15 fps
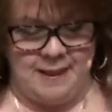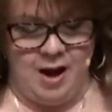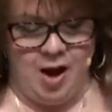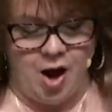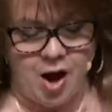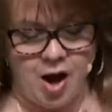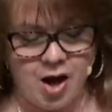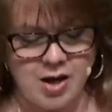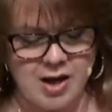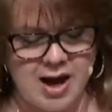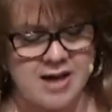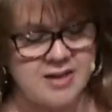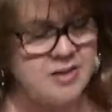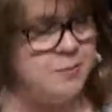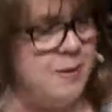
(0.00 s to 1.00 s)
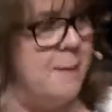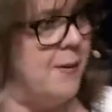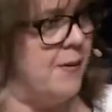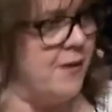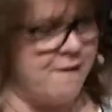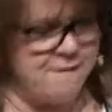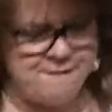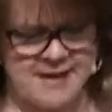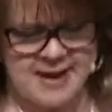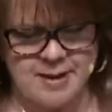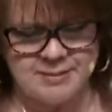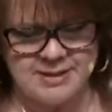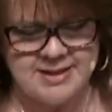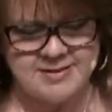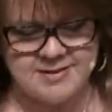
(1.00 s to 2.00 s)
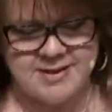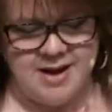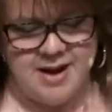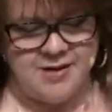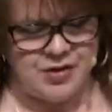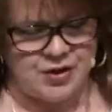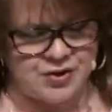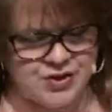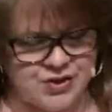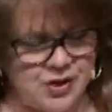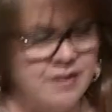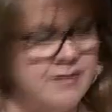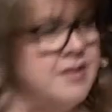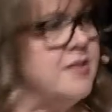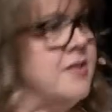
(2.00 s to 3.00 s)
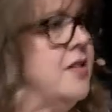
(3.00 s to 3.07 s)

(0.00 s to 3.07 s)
All God's people, their families, their servants,